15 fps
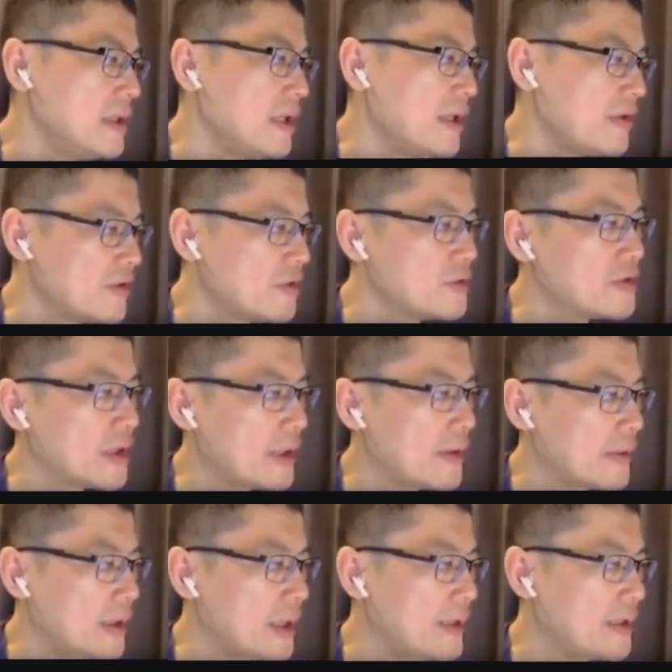So to
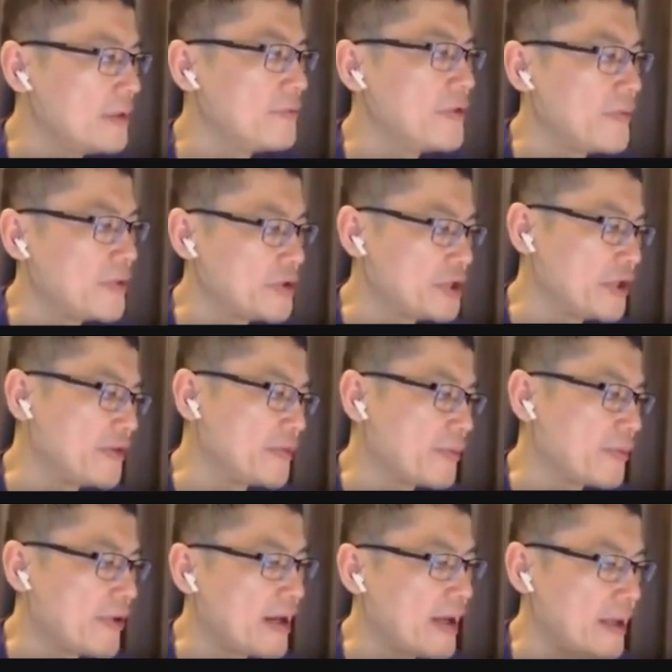calculate the repurchase
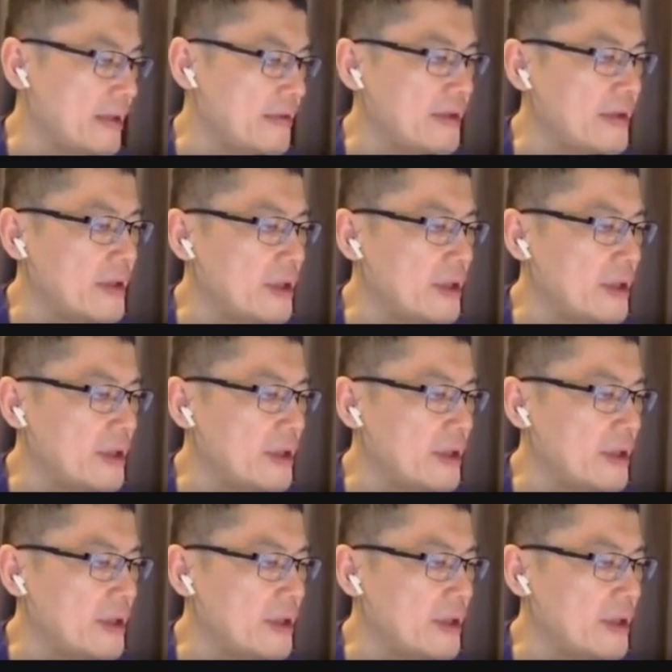price,